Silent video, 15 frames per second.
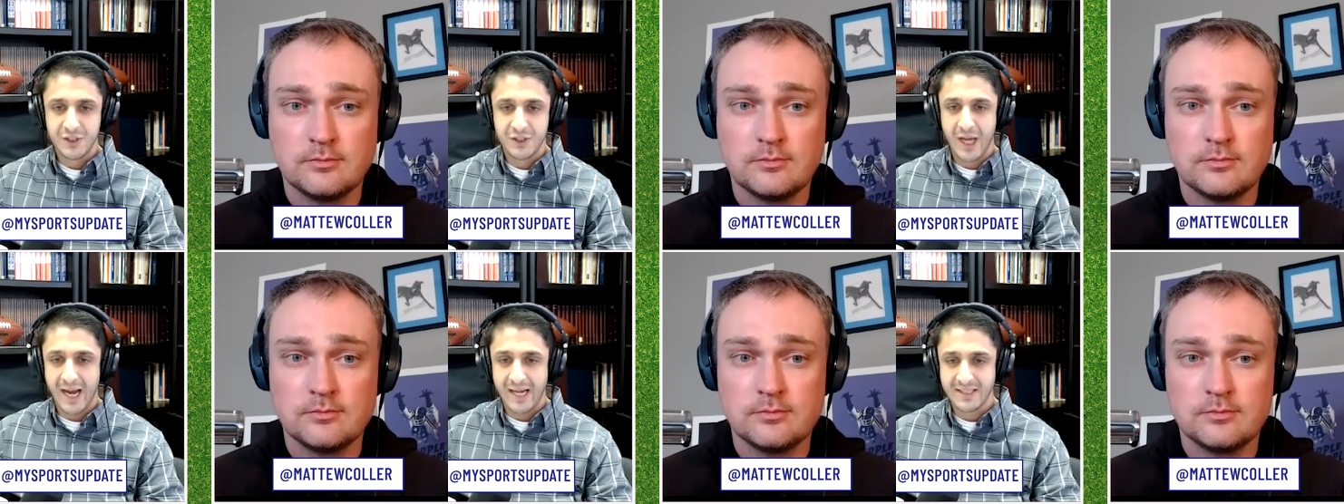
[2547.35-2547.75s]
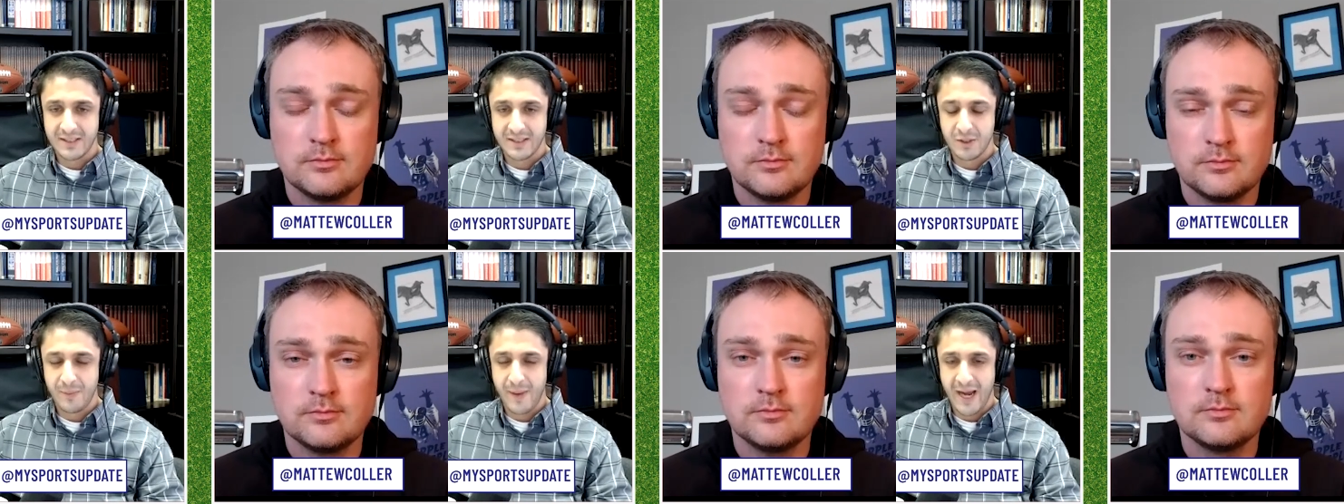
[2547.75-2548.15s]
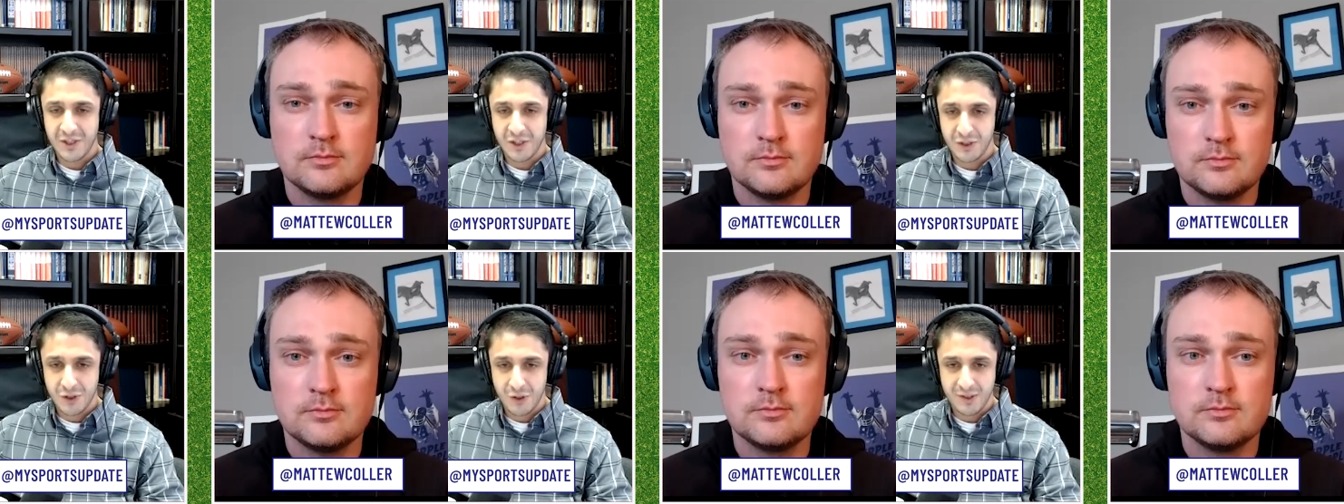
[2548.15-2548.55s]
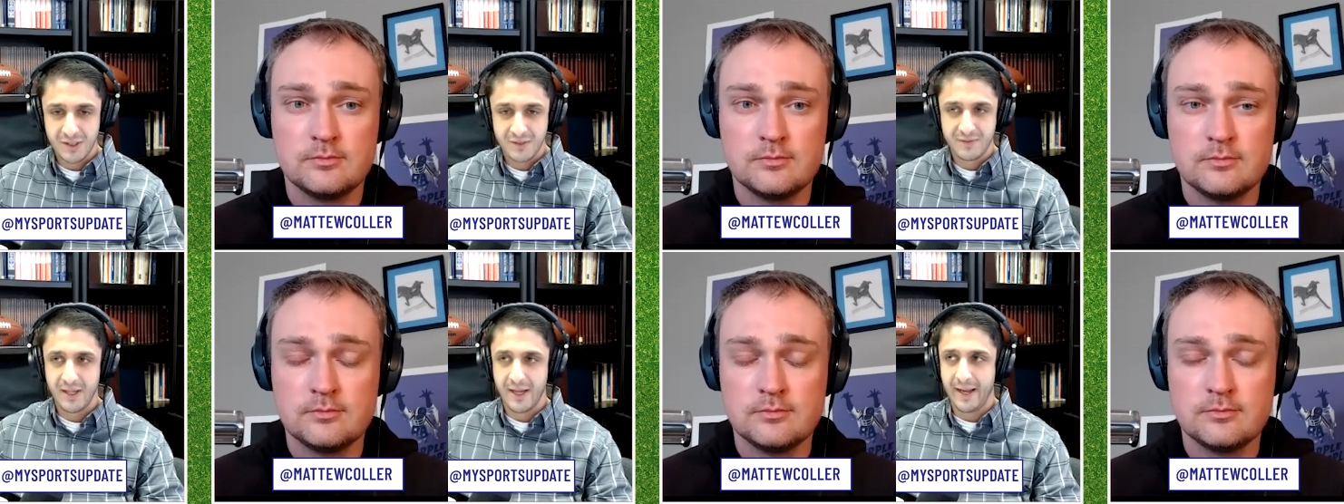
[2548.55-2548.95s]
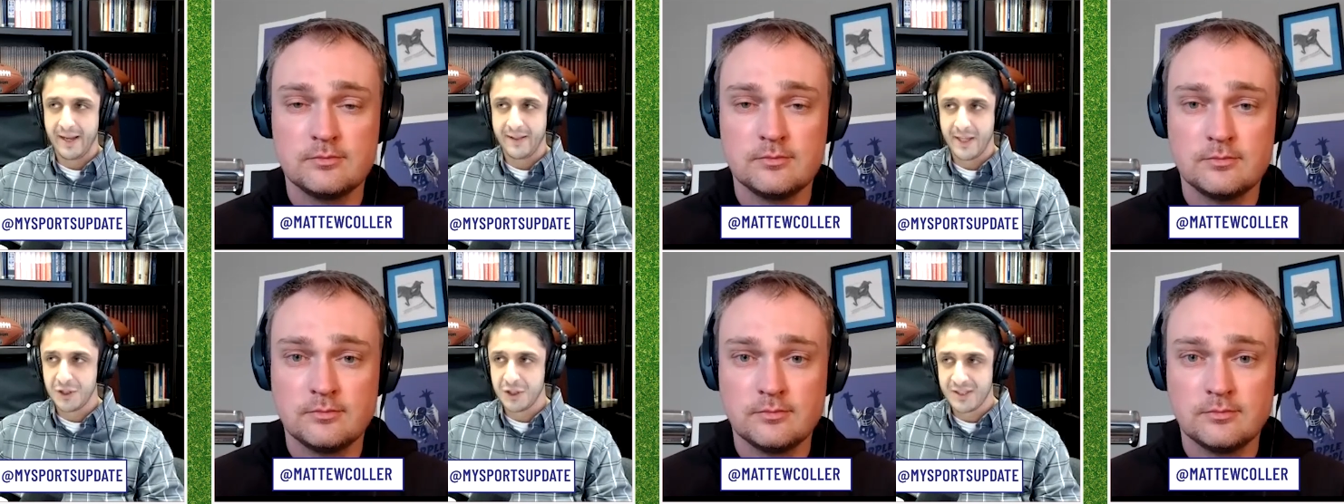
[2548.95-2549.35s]
Speaker 1: Jackson, Sebastian Joseph Day.
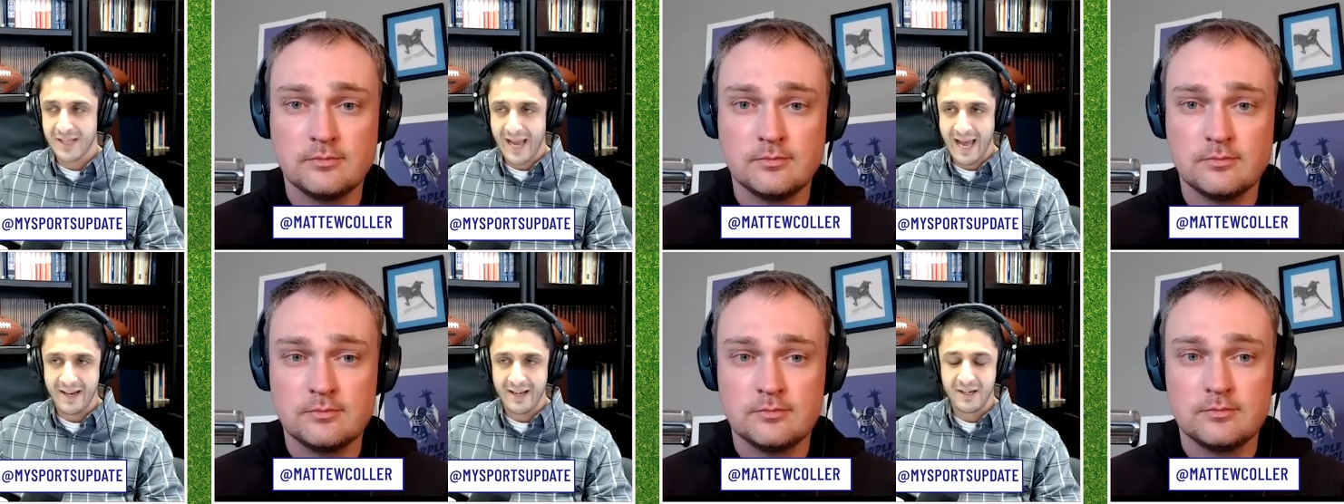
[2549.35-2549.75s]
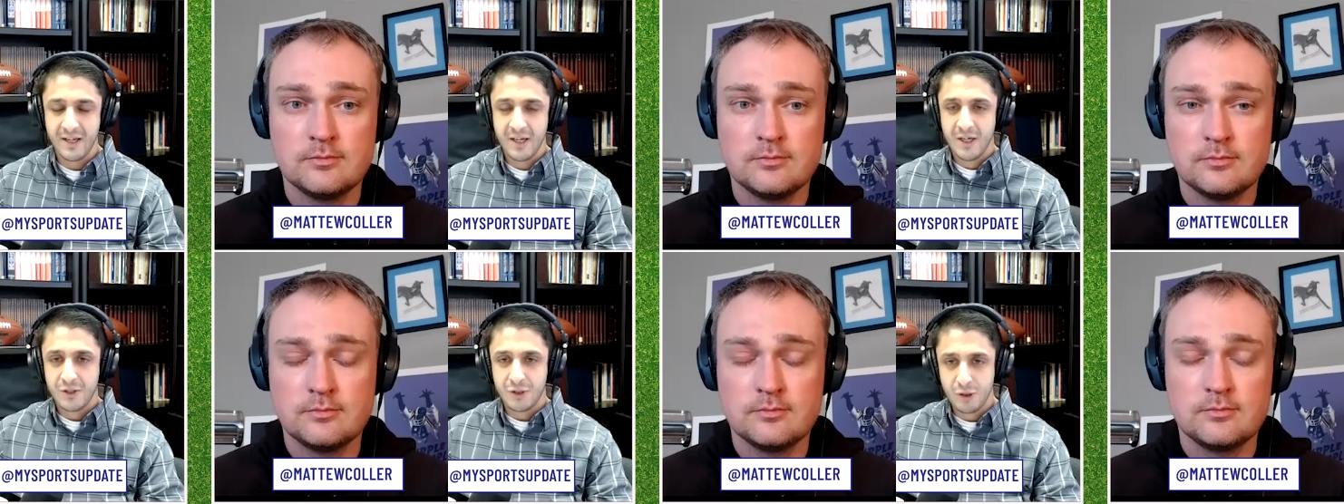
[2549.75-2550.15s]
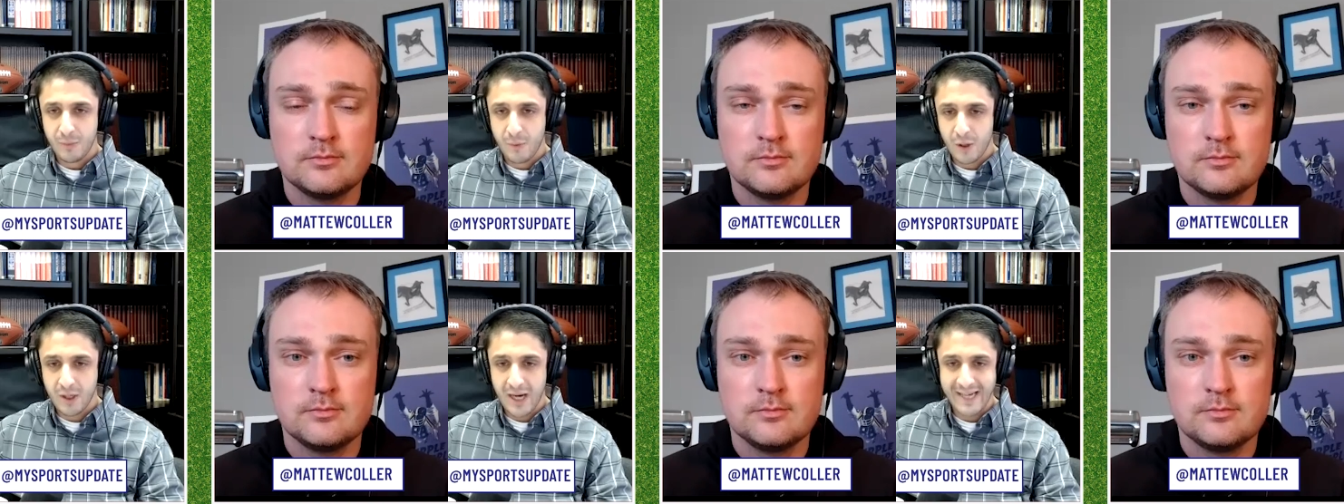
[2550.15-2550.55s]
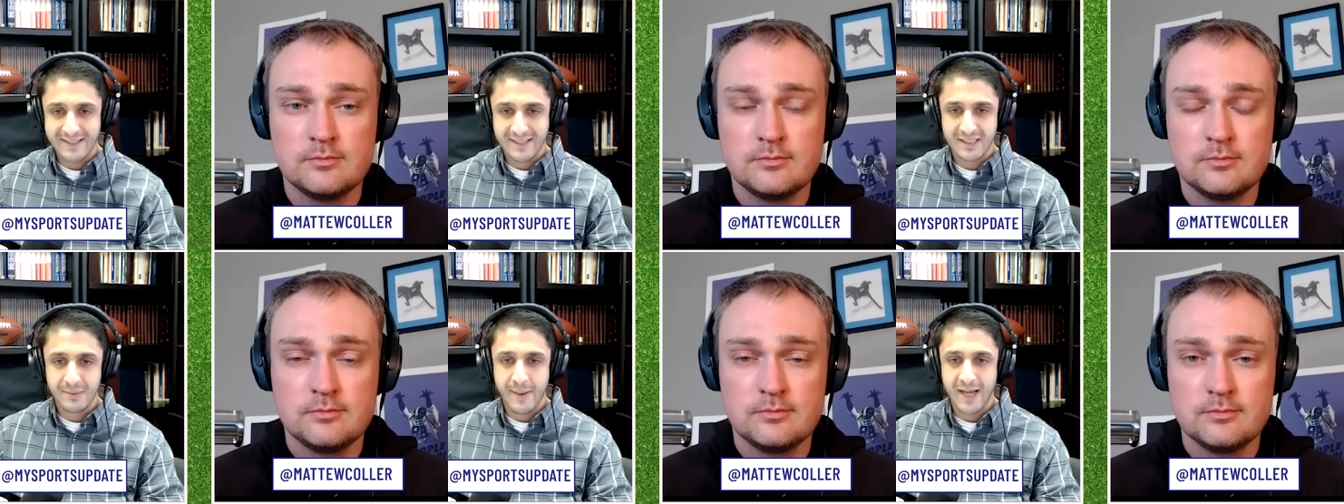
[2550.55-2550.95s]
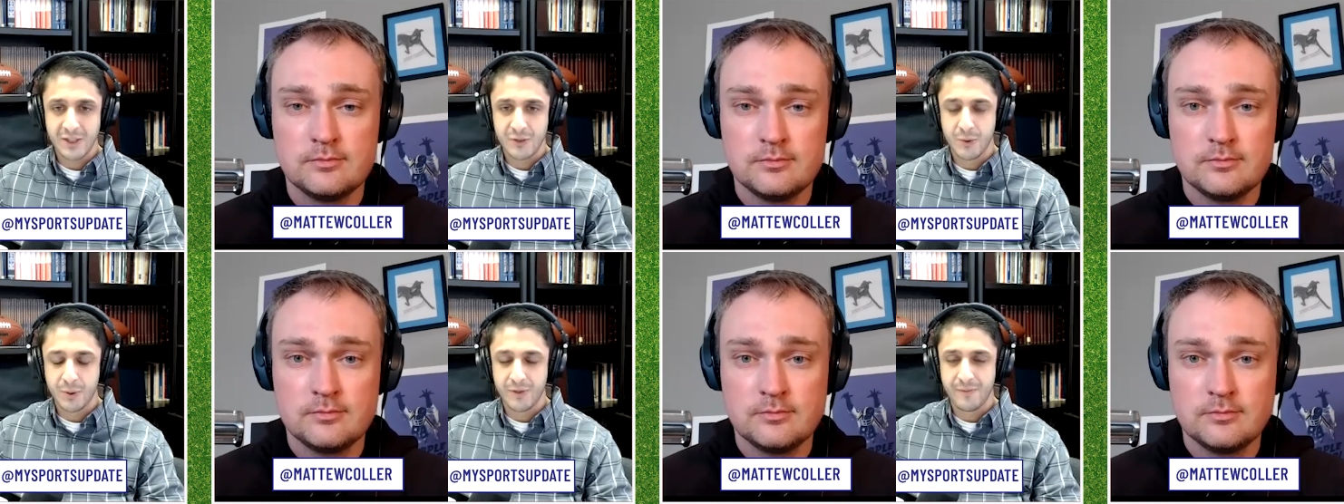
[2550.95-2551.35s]
They just added two more guys this
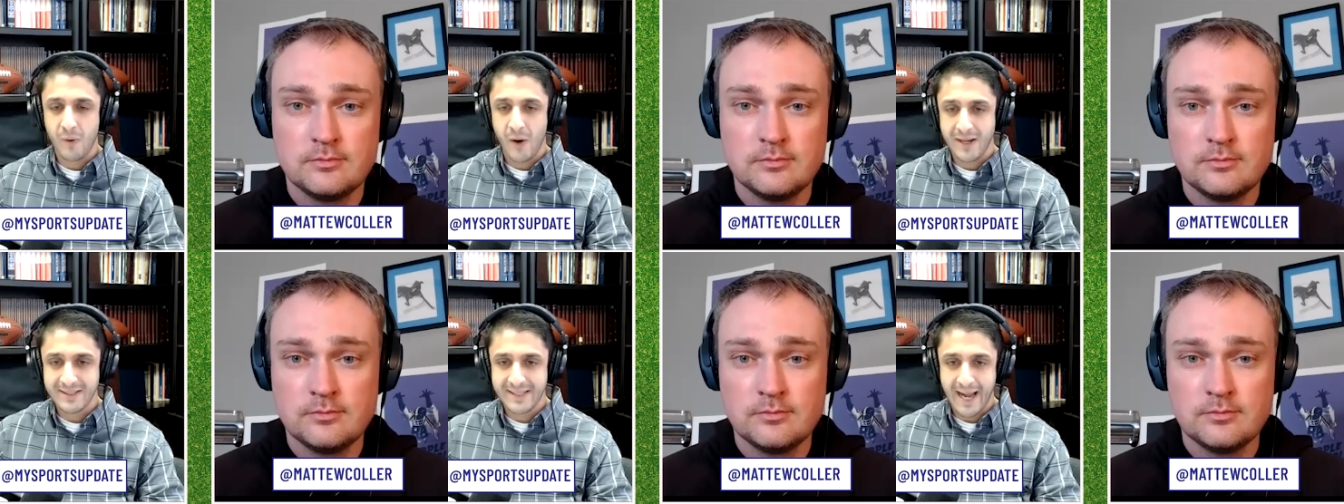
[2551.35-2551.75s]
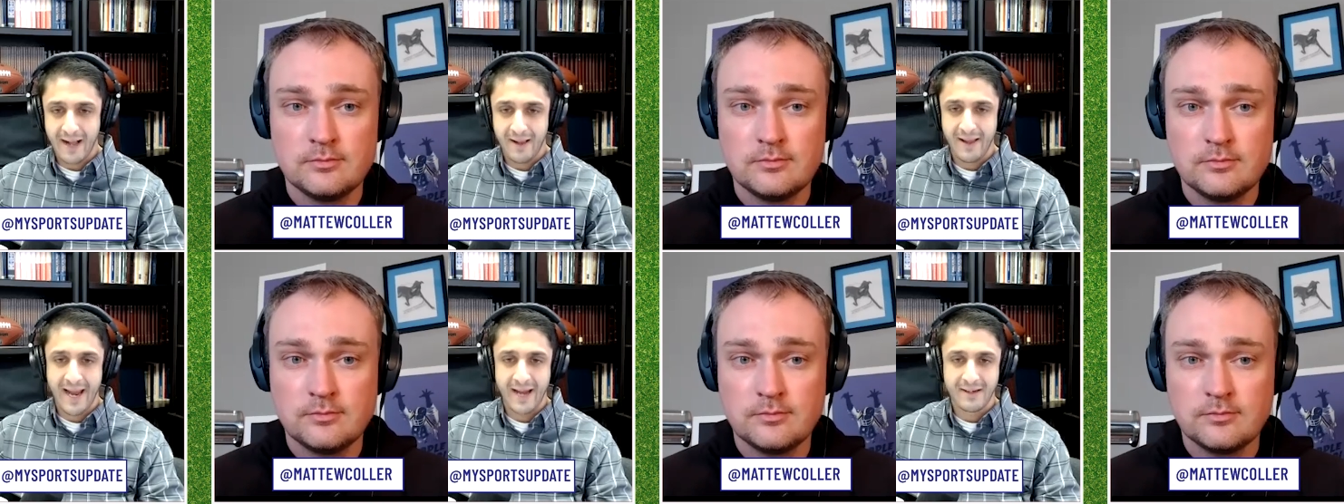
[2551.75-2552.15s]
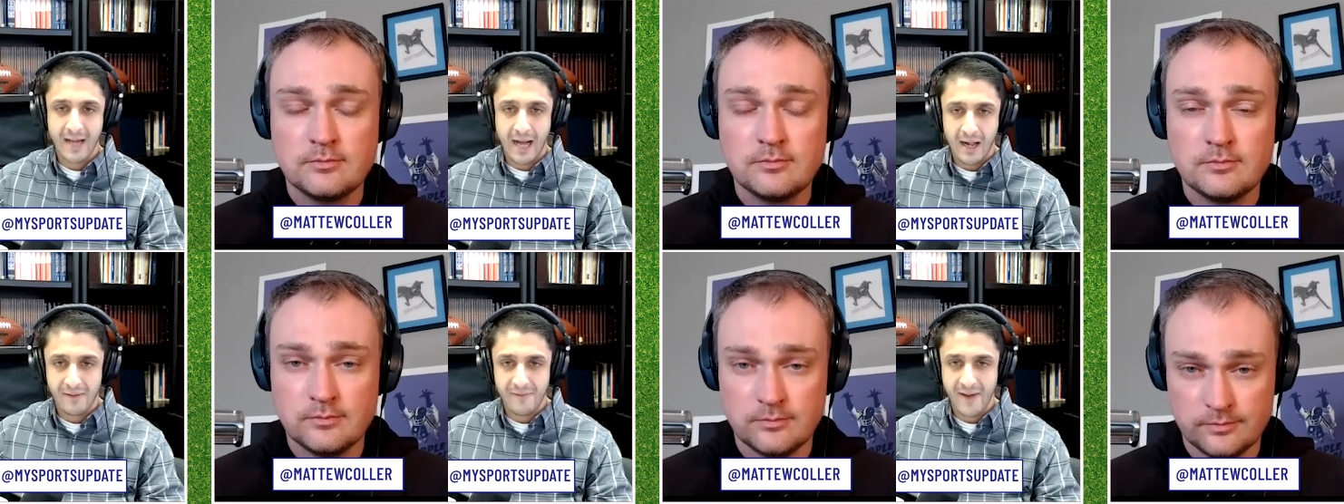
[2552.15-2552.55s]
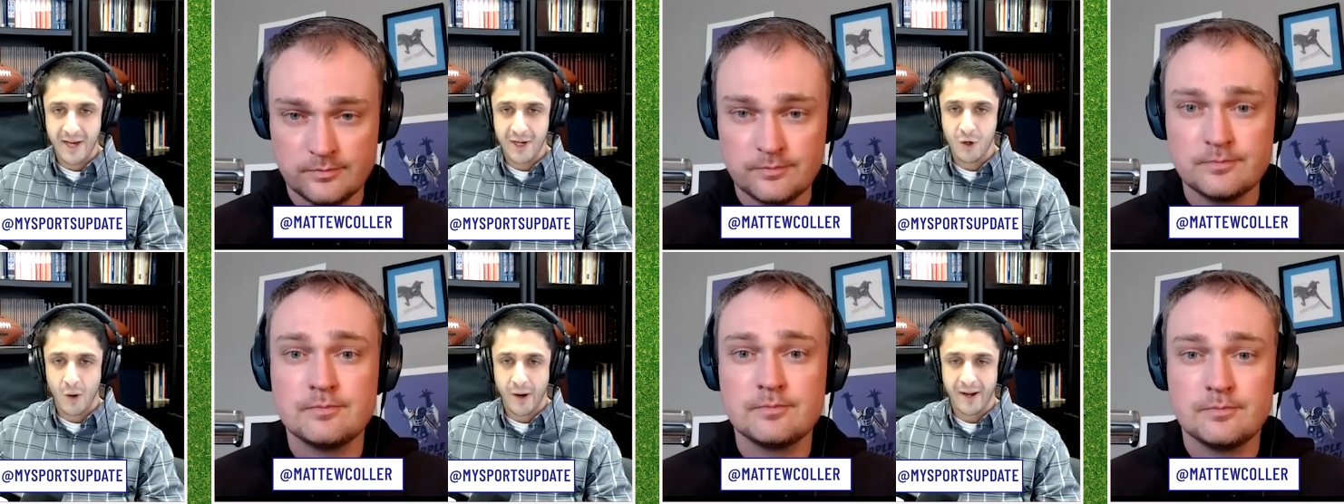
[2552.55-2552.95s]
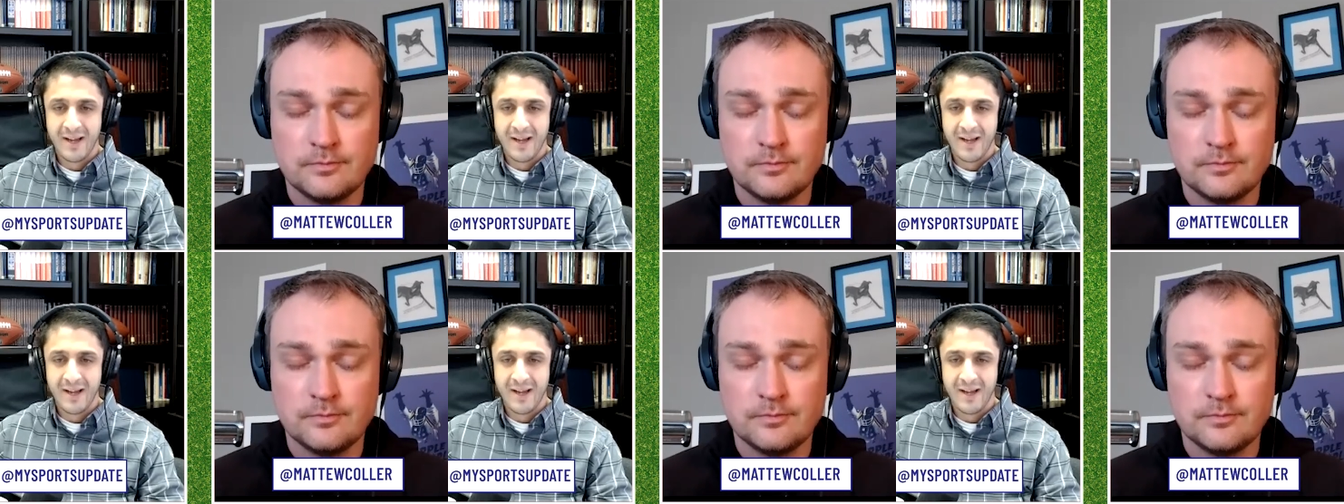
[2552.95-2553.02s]
past week with Bryce Callahan, Kyle Van Noy.